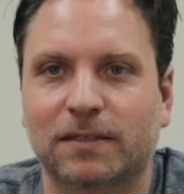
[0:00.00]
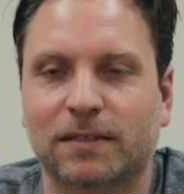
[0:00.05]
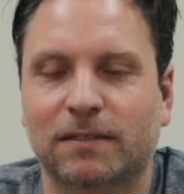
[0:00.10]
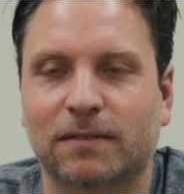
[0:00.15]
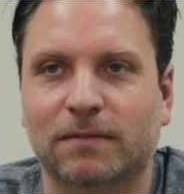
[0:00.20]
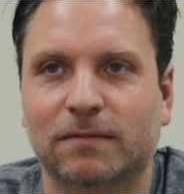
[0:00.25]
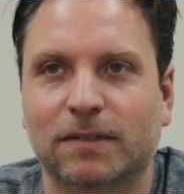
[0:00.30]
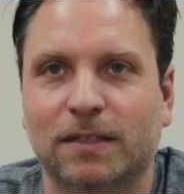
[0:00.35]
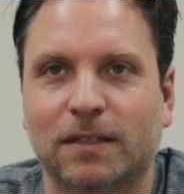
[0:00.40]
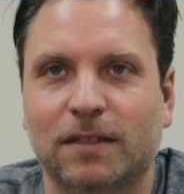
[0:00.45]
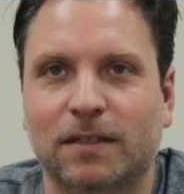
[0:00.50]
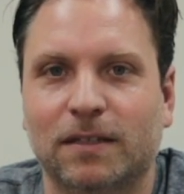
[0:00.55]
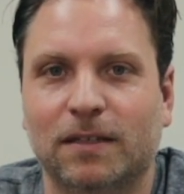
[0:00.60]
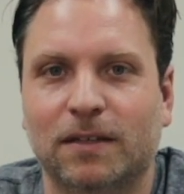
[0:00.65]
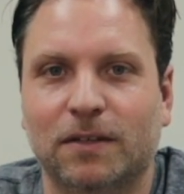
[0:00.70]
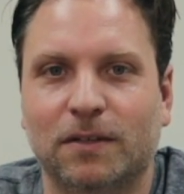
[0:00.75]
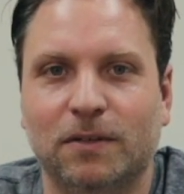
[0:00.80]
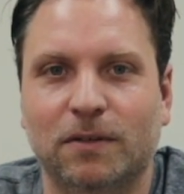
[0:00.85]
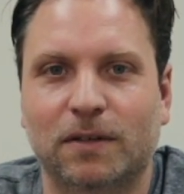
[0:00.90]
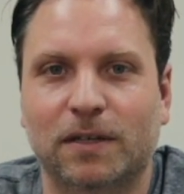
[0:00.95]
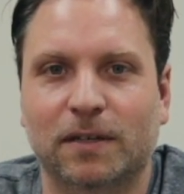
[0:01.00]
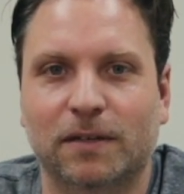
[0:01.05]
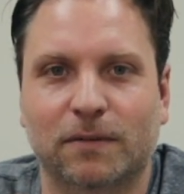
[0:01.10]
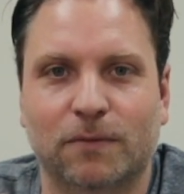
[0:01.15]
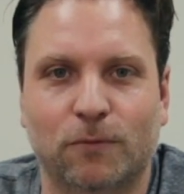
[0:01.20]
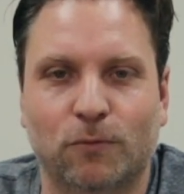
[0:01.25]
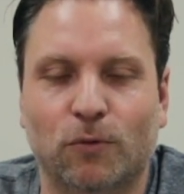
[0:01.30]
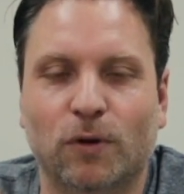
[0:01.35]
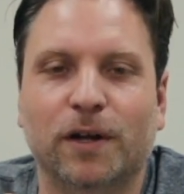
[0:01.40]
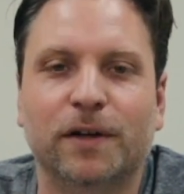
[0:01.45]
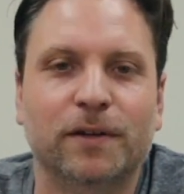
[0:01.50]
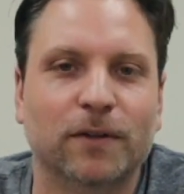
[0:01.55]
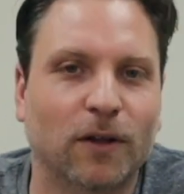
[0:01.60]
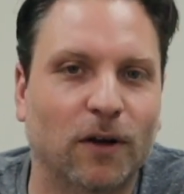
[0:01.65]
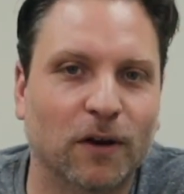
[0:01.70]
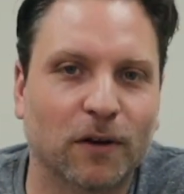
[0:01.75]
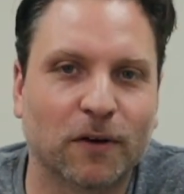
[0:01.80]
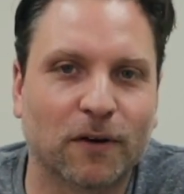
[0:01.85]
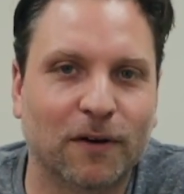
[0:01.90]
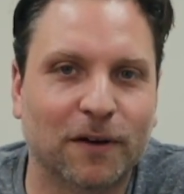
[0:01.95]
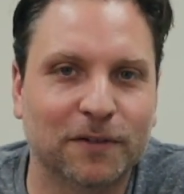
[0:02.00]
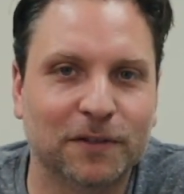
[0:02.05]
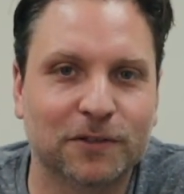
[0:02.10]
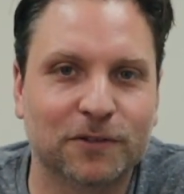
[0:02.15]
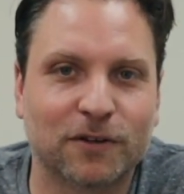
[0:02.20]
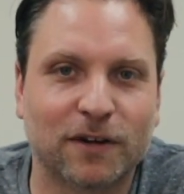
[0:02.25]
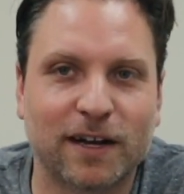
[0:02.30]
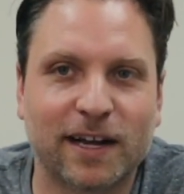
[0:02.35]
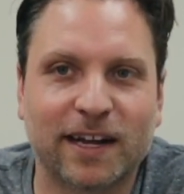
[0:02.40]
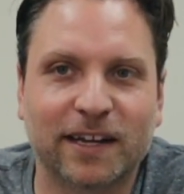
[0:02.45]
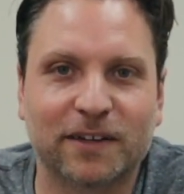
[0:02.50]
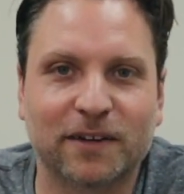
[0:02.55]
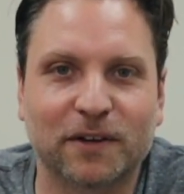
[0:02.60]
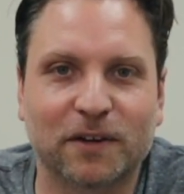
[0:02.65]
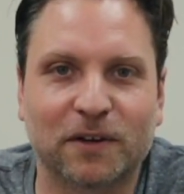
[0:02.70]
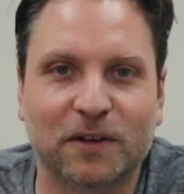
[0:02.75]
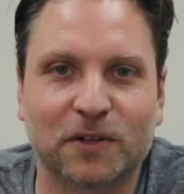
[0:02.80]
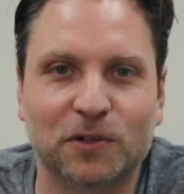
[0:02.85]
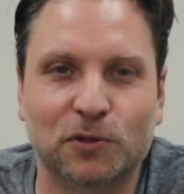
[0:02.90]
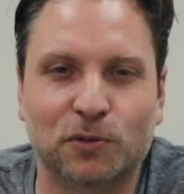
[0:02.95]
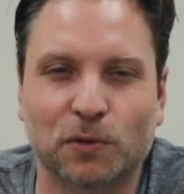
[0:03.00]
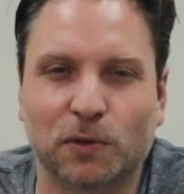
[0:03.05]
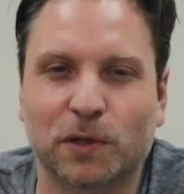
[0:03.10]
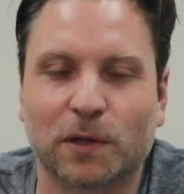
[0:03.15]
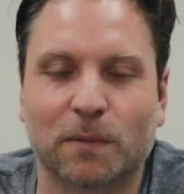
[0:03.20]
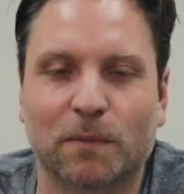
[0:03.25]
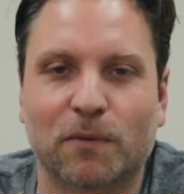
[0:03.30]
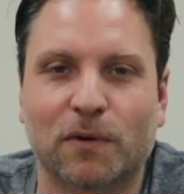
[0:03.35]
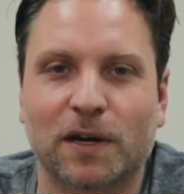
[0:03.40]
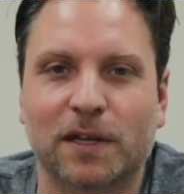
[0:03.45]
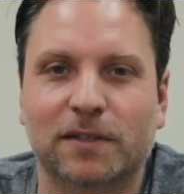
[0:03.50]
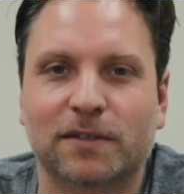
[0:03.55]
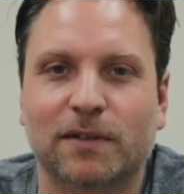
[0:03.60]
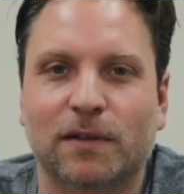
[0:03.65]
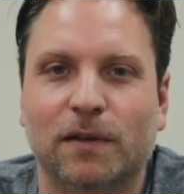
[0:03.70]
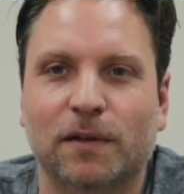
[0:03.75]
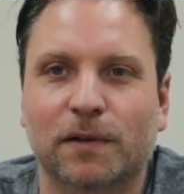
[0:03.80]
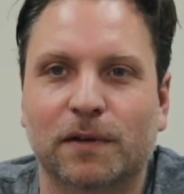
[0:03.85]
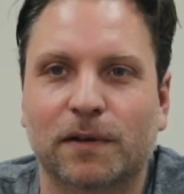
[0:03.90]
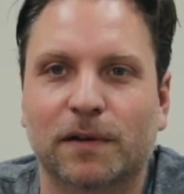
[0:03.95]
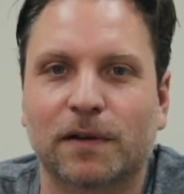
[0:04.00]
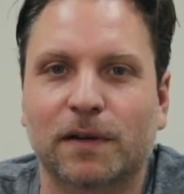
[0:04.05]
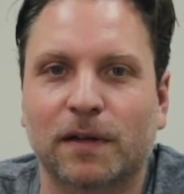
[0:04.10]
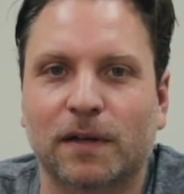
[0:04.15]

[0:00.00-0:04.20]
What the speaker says: And you can run longer on the track. You're going to enjoy your brakes longer.